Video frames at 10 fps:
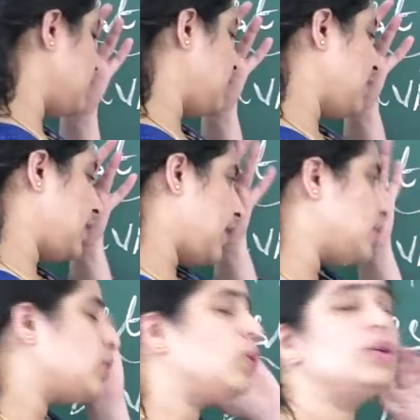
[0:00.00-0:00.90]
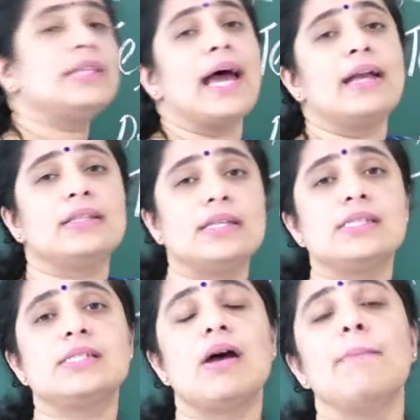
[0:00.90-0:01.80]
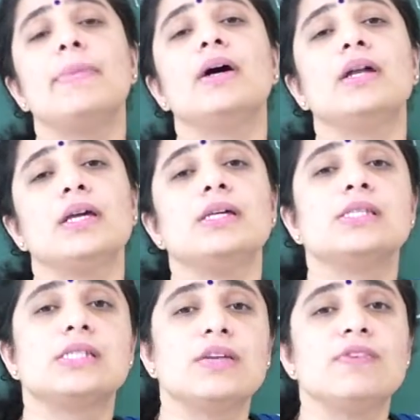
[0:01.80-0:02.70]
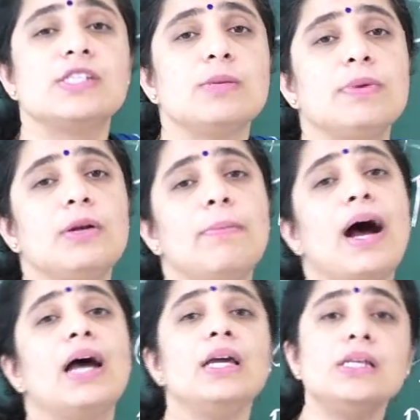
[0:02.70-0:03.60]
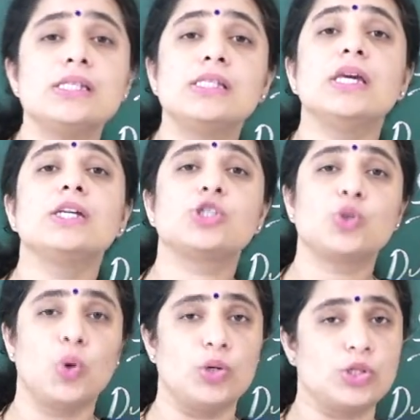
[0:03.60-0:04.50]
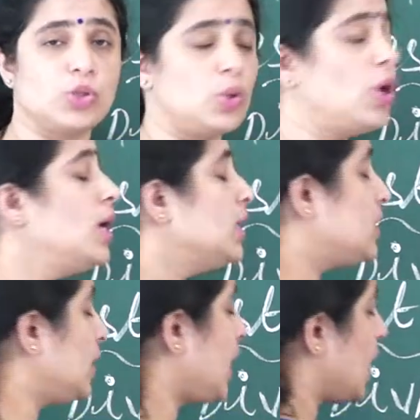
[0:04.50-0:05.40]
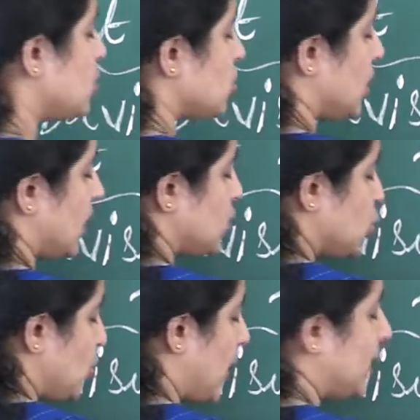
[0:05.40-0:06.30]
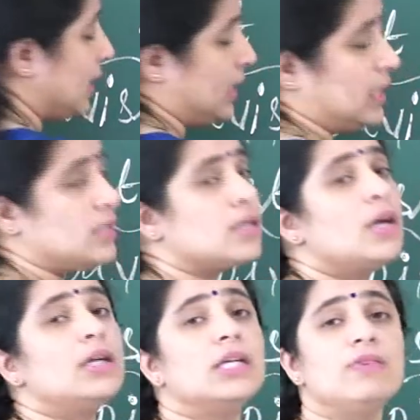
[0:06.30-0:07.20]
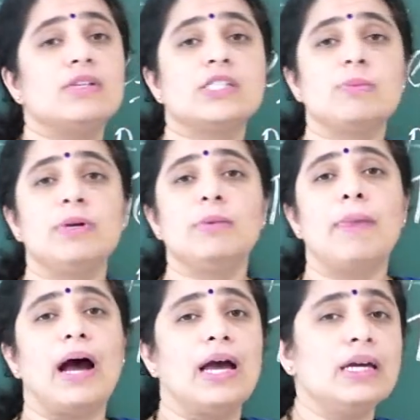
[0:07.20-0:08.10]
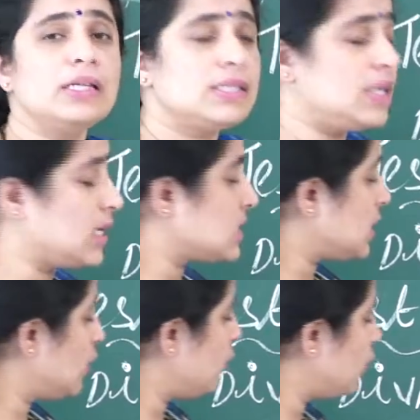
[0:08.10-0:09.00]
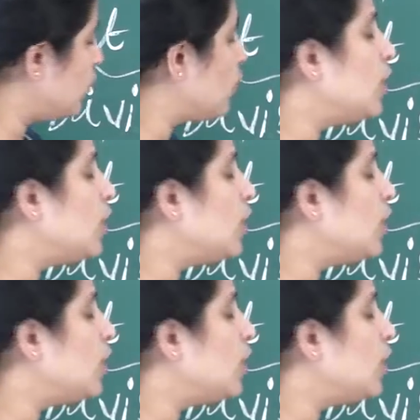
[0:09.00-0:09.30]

will conclude that this number is divisible by 6 also. 312 is divisible by 6. If you